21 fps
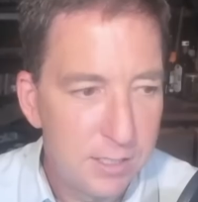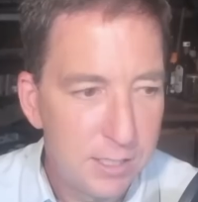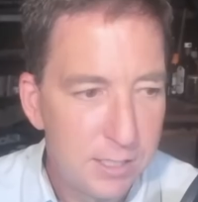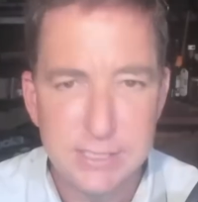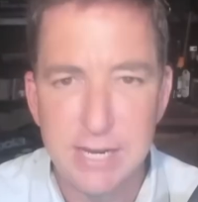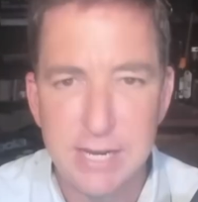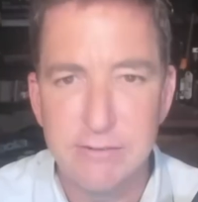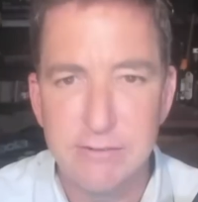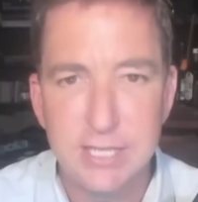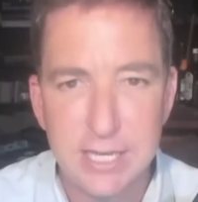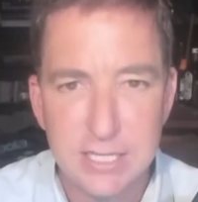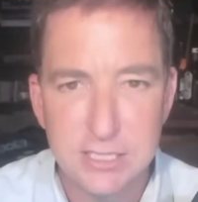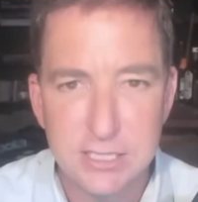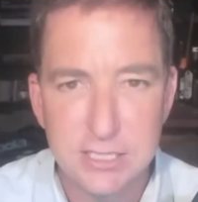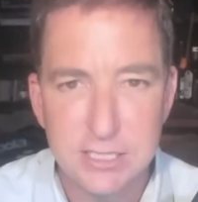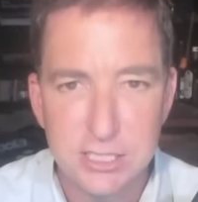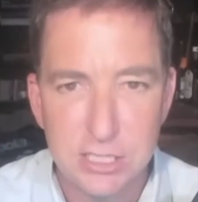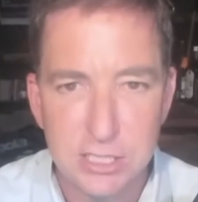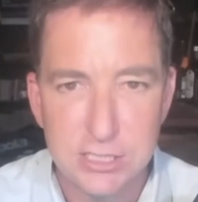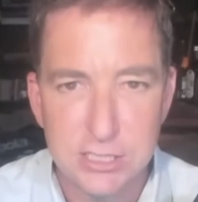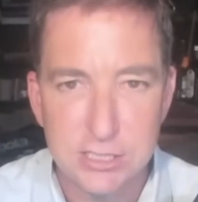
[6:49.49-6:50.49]
was never taken
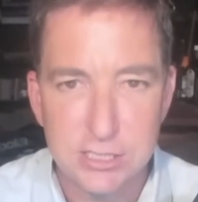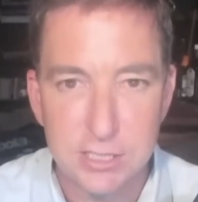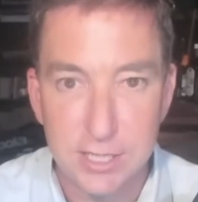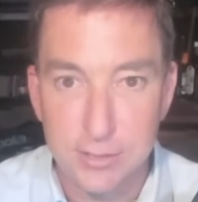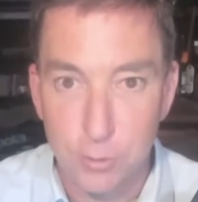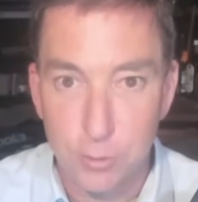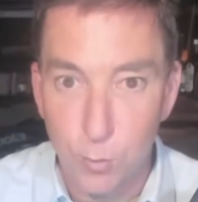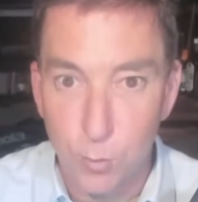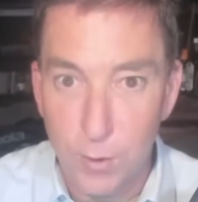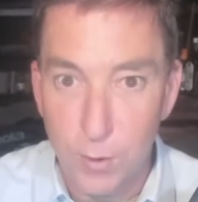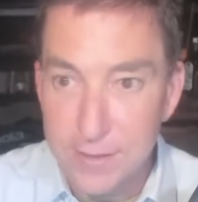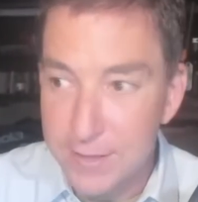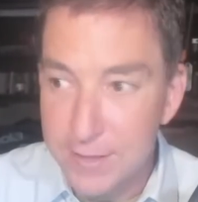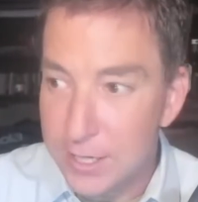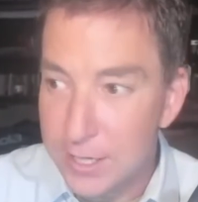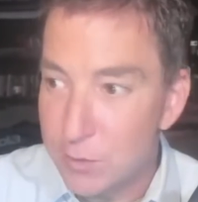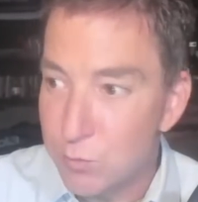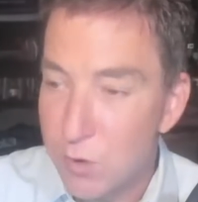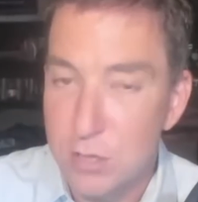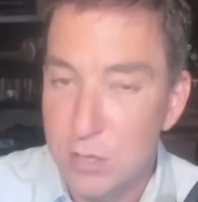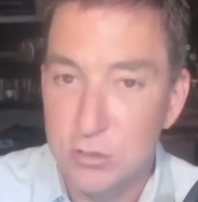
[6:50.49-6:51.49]
seriously, and the way that he
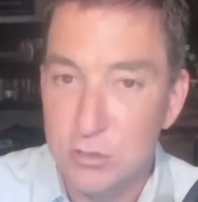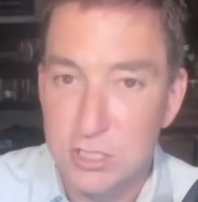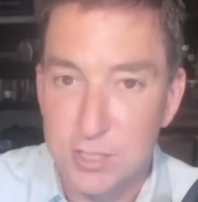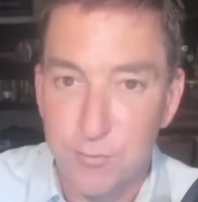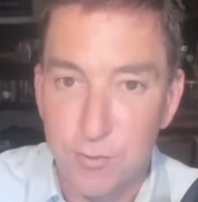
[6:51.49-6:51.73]
rose to